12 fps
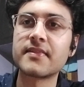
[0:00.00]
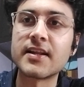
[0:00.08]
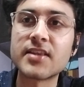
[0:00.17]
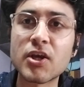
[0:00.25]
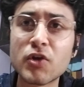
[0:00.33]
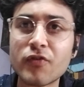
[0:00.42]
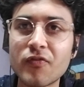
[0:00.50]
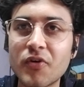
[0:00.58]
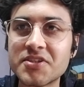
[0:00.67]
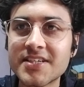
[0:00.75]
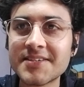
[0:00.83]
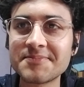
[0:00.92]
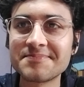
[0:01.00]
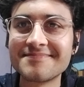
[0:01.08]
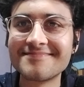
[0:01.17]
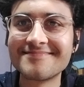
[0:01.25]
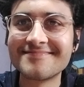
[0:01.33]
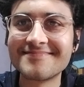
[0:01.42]
And thank you for watching.
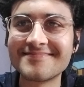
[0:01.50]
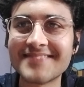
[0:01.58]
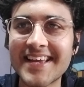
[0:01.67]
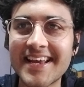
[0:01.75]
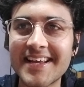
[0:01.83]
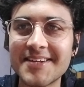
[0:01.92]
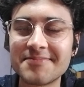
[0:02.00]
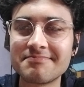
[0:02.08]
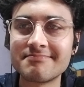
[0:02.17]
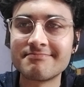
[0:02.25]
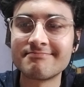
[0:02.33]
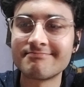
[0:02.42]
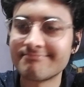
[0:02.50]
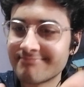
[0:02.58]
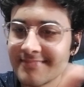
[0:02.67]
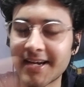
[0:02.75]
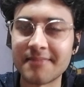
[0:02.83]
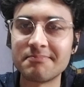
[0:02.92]
And
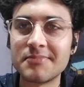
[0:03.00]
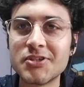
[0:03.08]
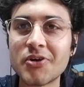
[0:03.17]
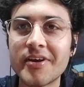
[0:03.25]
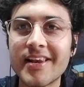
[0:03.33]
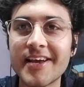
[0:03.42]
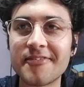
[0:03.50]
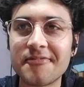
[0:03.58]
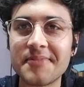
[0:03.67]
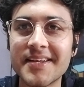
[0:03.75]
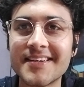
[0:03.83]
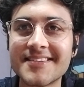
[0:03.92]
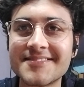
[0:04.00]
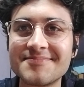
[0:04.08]
yeah, enjoy your life, man.